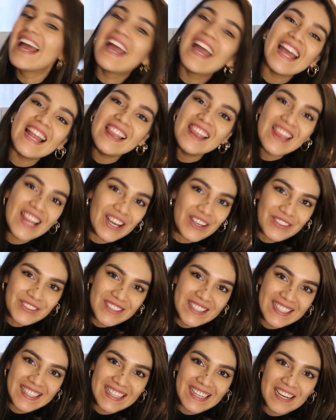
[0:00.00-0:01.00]
Hello
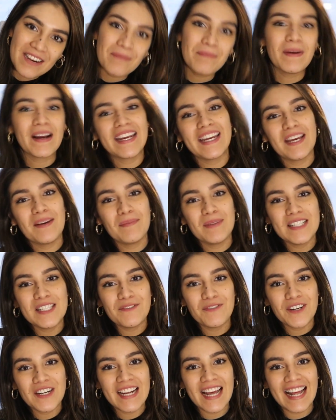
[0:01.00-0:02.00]
there, my name is
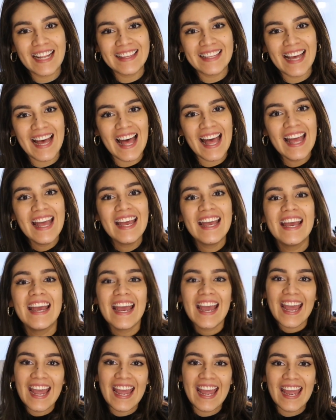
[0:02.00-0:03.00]
Fernanda,
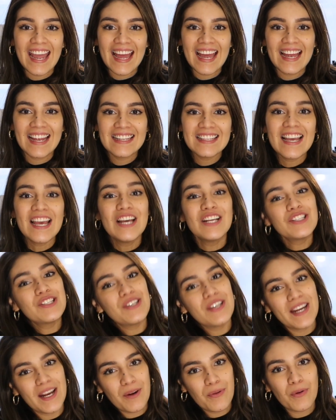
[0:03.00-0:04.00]
and
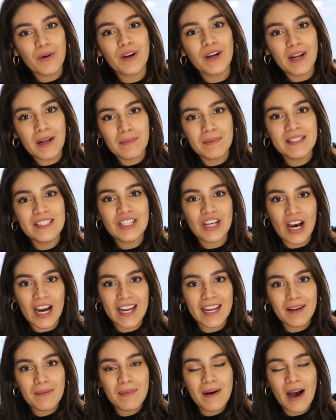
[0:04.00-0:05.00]
today we're gonna be
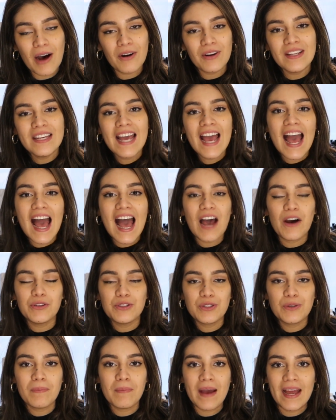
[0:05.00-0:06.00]
talking about how
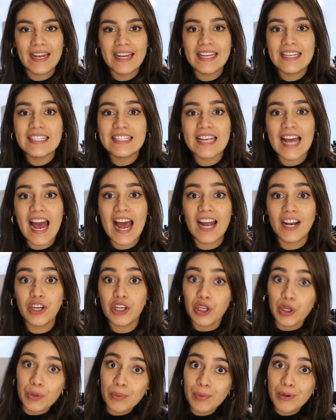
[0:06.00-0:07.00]
to manage a
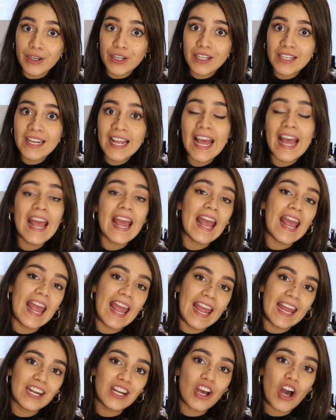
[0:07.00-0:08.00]
newborn
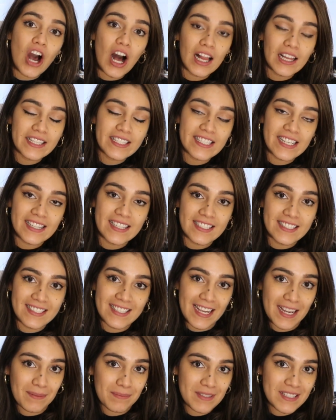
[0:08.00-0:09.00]
and college at the
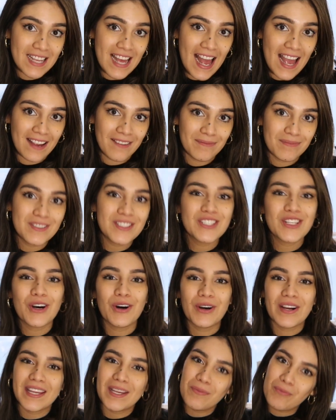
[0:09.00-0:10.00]
same time.
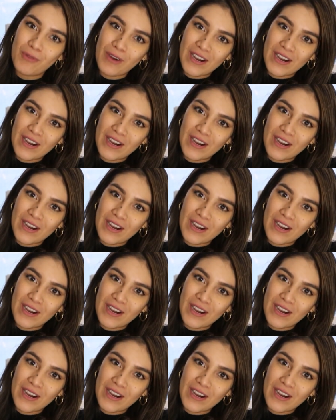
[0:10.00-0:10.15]
So keep